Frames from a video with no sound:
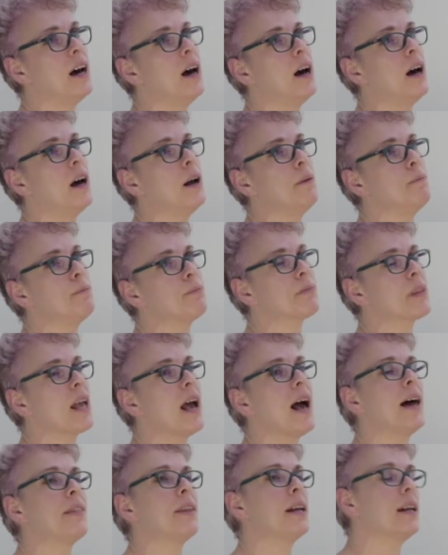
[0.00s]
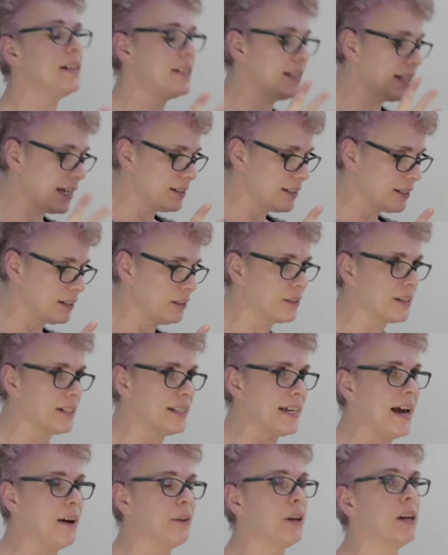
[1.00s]
and then I tend to look
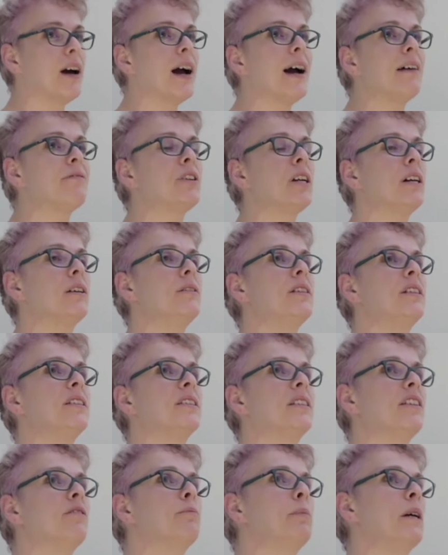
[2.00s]
down, and I have noticed that